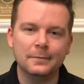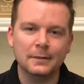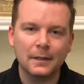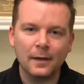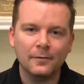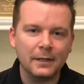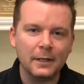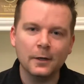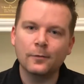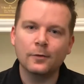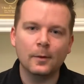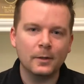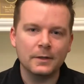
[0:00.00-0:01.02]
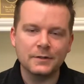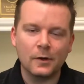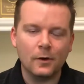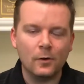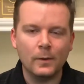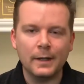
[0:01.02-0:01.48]
Love to hear from you as
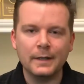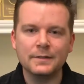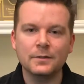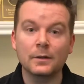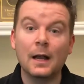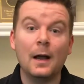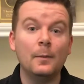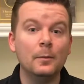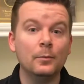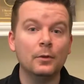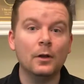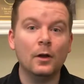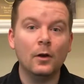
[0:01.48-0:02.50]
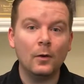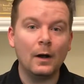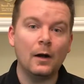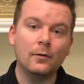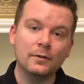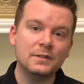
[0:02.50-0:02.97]
always. So comment
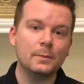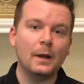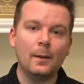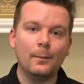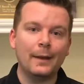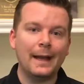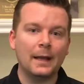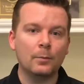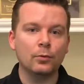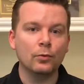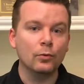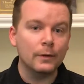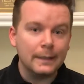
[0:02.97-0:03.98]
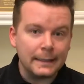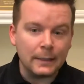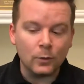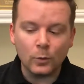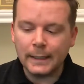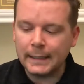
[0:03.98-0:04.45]
below. I'll respond back pretty
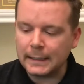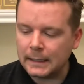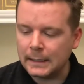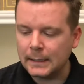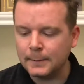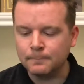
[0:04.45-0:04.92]
quick.